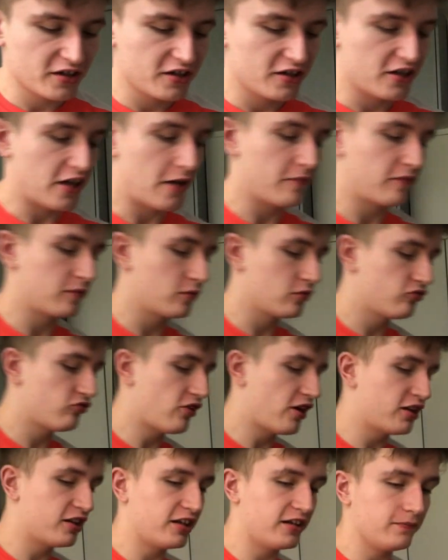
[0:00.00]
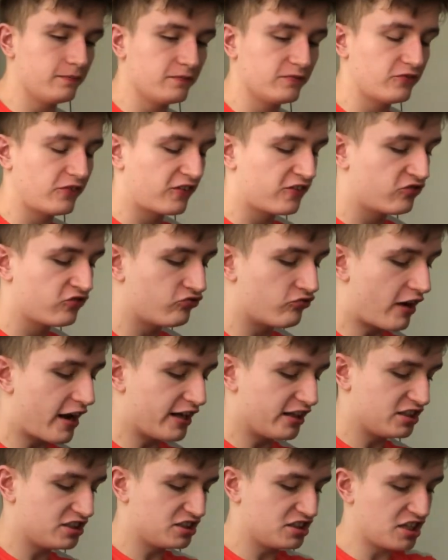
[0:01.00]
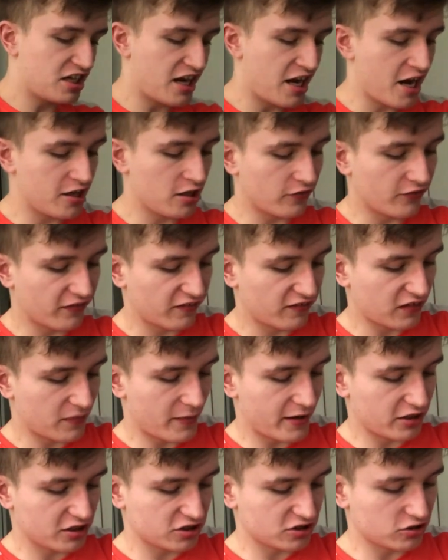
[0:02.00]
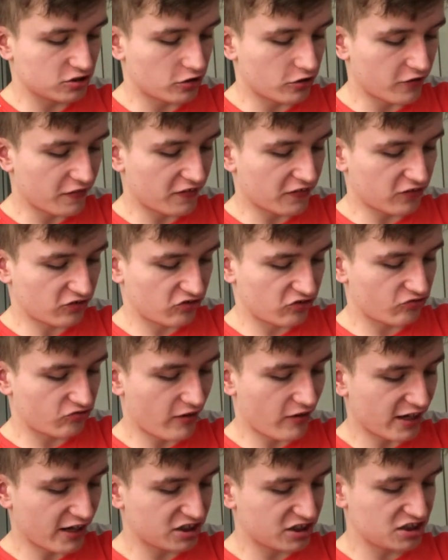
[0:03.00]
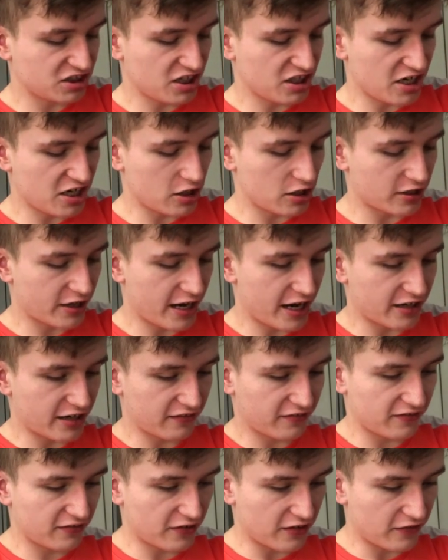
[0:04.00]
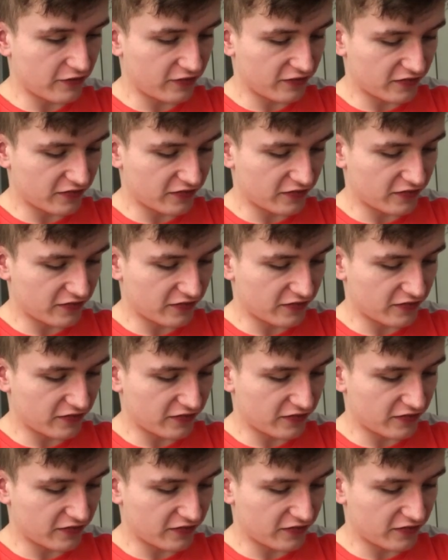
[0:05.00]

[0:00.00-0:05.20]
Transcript: So I'm going to try like stretch it and obviously make sure it's like stretchy and all that kind of stuff.